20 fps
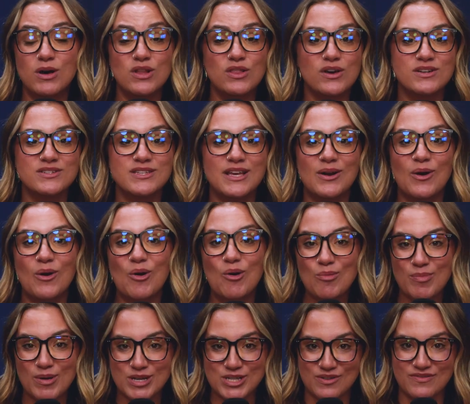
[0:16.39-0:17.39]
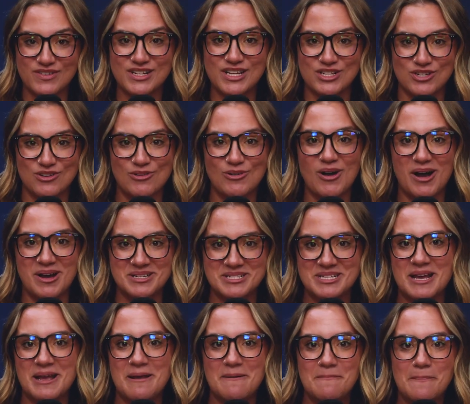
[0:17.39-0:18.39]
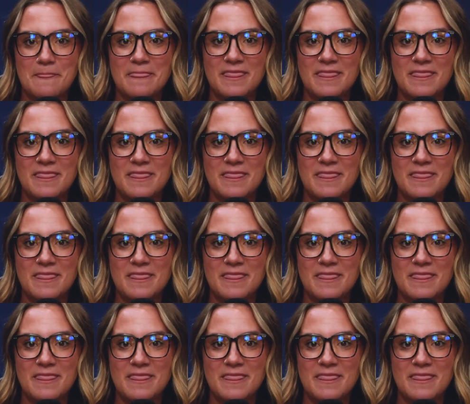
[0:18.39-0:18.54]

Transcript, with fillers: alongside a whole bunch of additional content.